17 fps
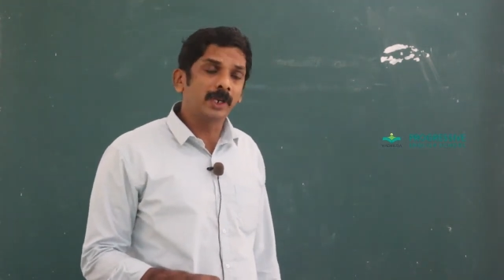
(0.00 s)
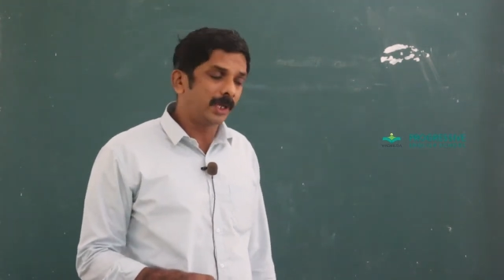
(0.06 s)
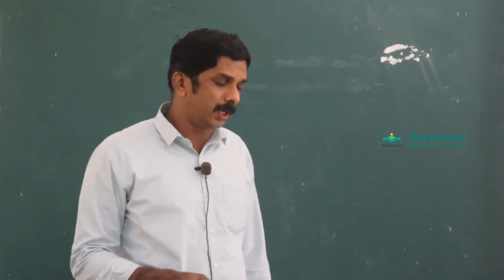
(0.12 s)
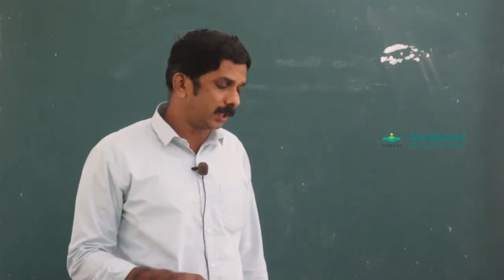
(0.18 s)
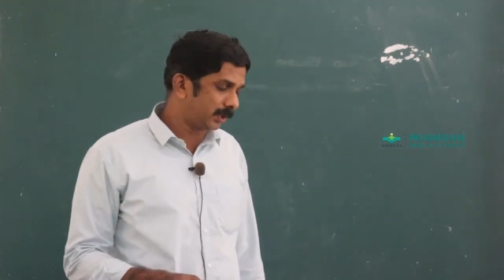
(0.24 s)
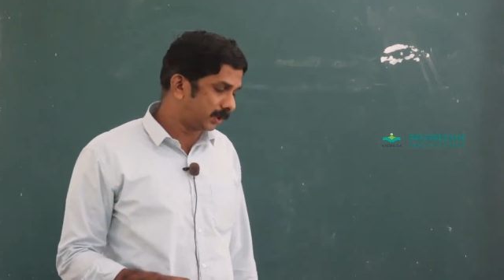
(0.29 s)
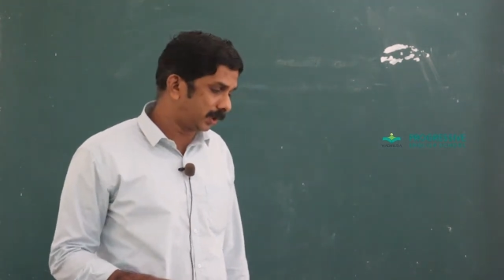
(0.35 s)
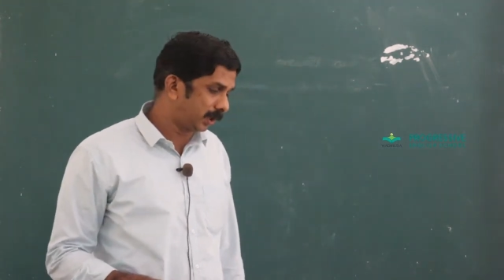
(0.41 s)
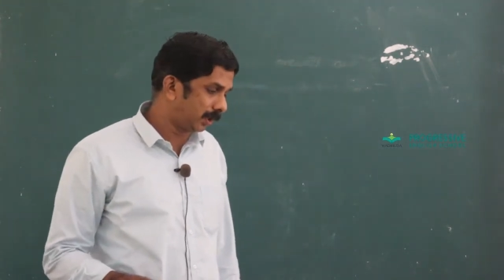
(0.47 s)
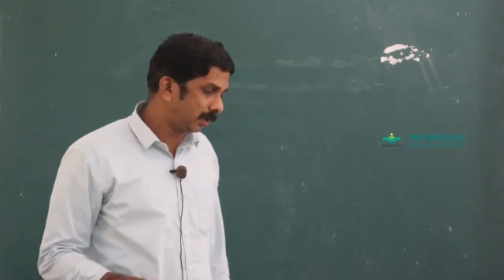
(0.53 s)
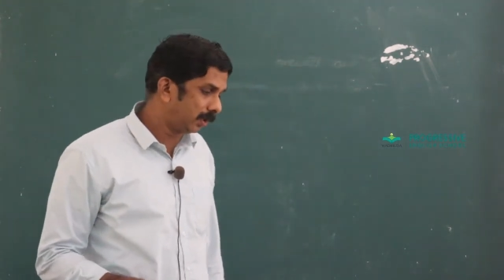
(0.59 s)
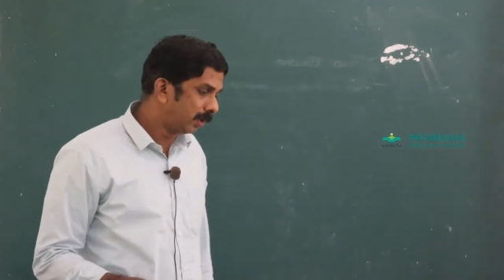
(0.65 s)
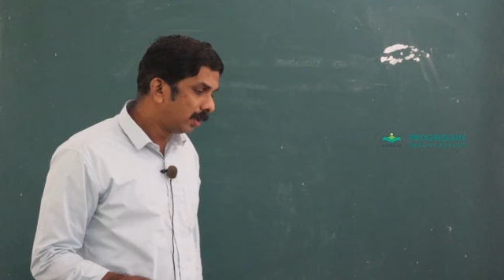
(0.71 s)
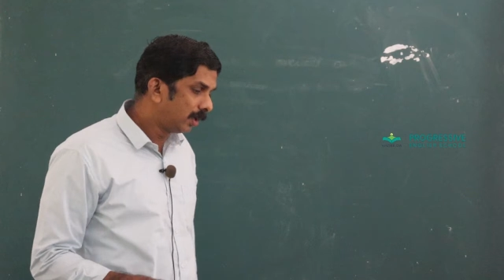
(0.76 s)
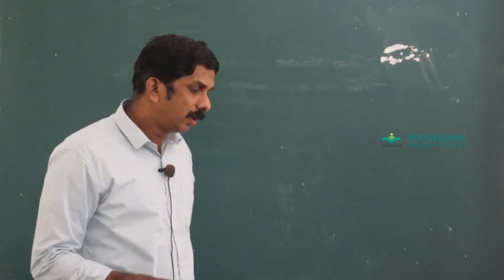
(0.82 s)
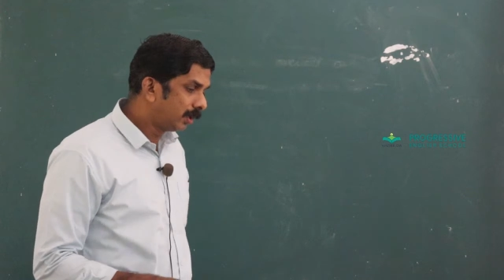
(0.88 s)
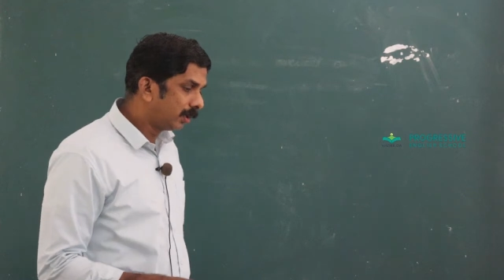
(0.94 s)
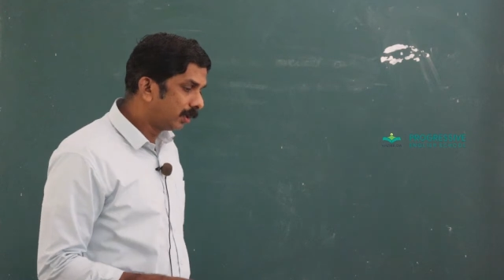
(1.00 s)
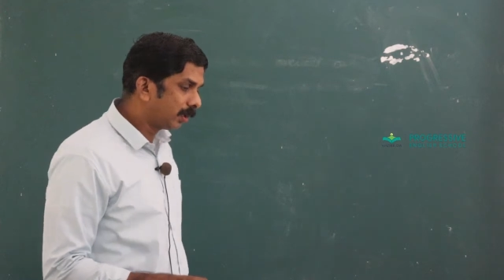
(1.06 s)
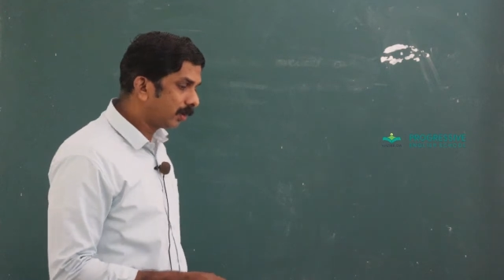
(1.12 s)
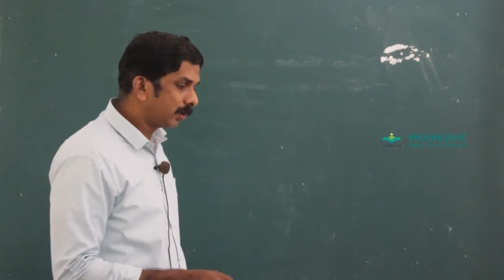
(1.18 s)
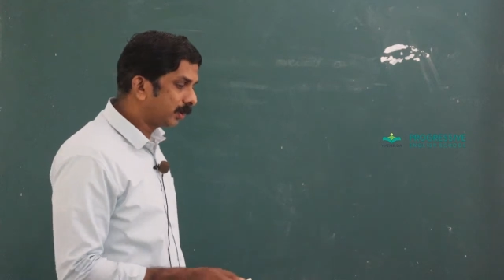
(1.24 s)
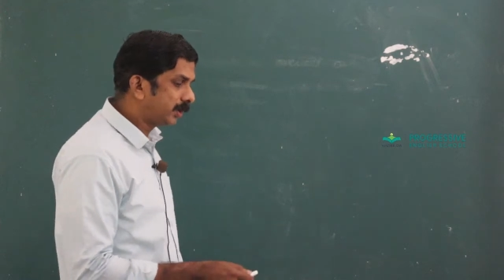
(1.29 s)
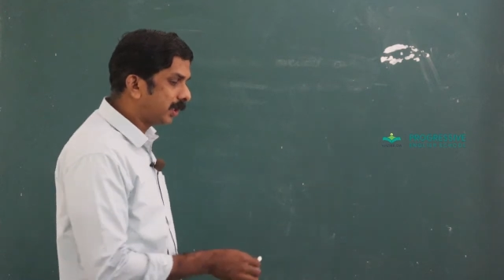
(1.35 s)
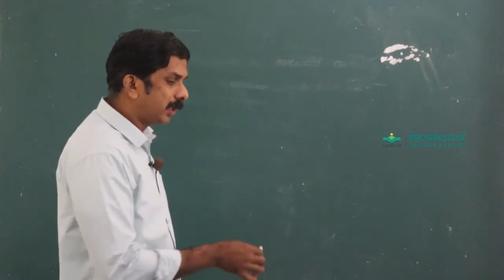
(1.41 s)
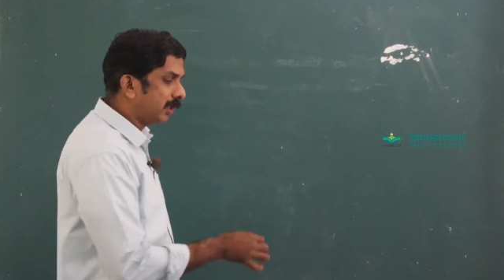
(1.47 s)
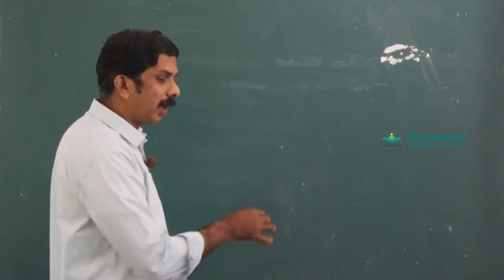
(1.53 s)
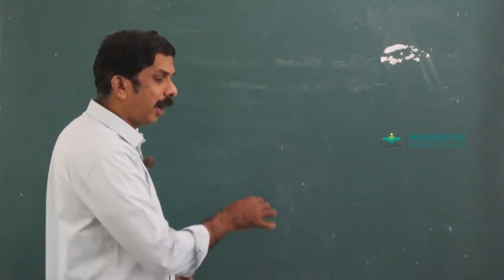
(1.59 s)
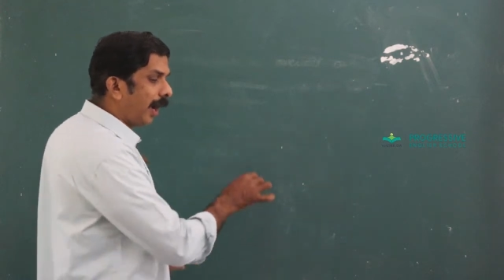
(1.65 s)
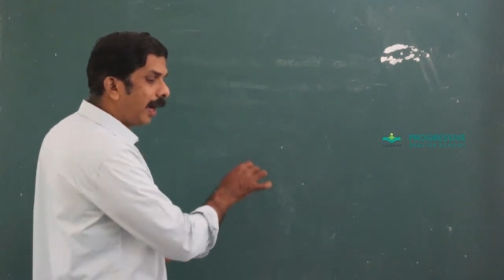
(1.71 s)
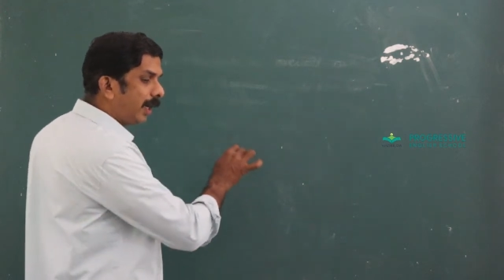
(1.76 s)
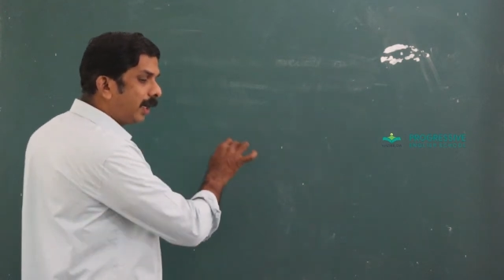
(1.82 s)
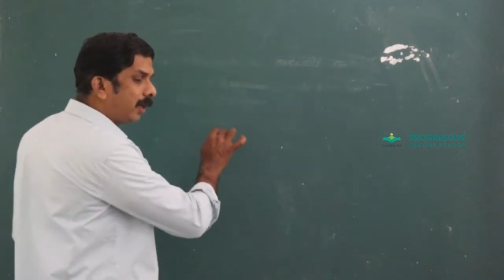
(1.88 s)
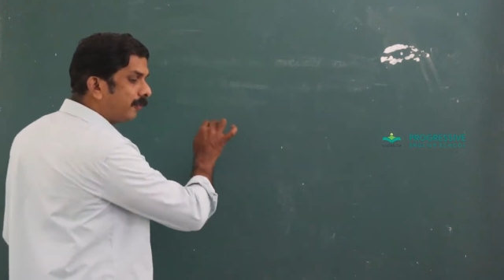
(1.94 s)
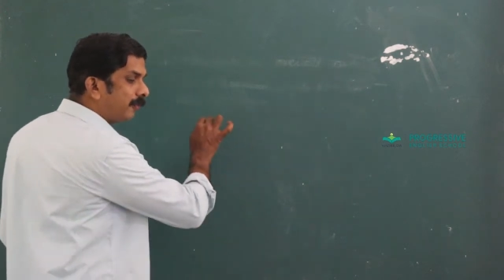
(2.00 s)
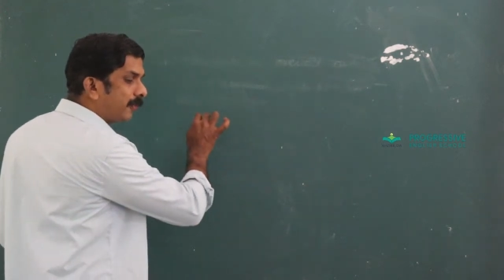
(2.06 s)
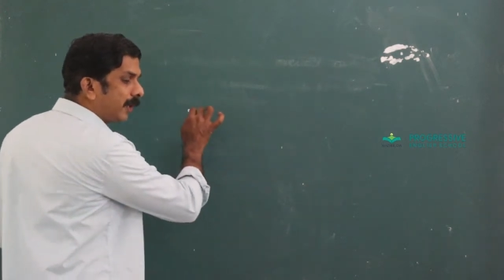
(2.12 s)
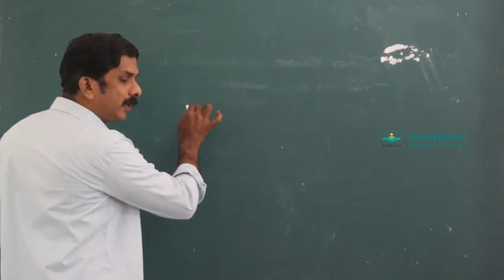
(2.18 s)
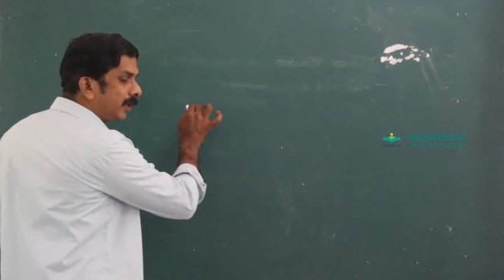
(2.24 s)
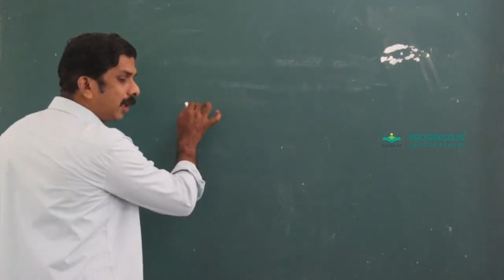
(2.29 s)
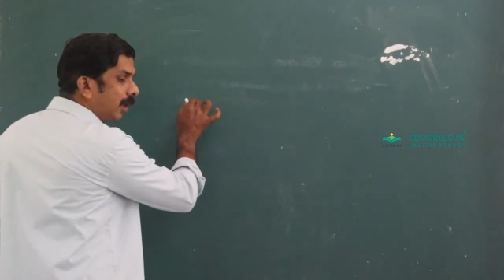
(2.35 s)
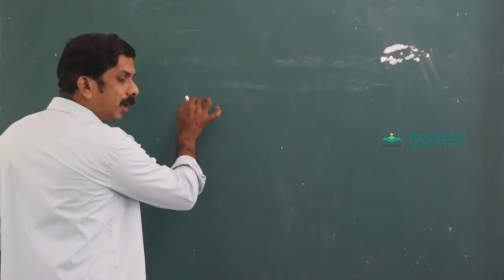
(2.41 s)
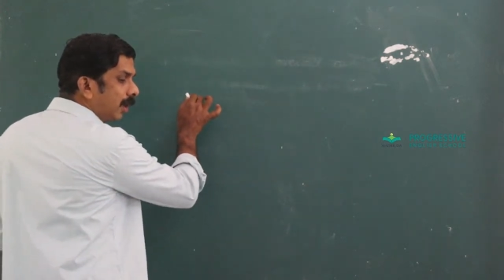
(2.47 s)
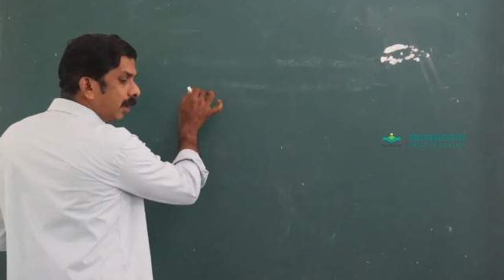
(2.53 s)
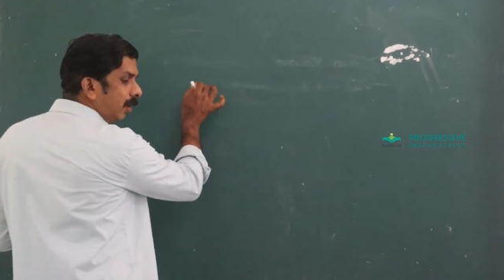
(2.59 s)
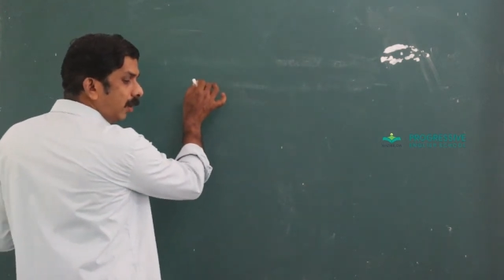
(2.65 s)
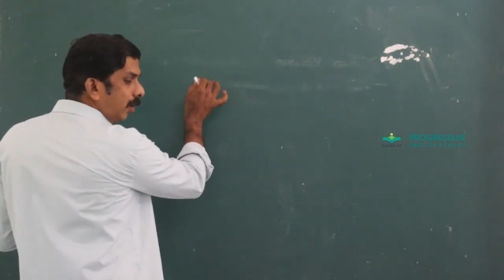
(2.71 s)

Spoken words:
reaction. The question, identify the